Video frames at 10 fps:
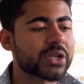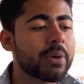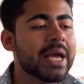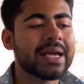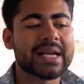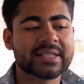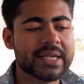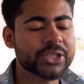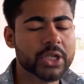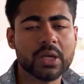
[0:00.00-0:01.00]
So
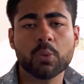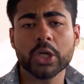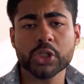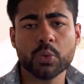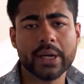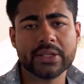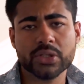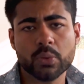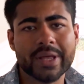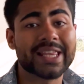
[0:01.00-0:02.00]
essentially, what you want to
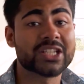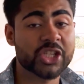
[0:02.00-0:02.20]
do with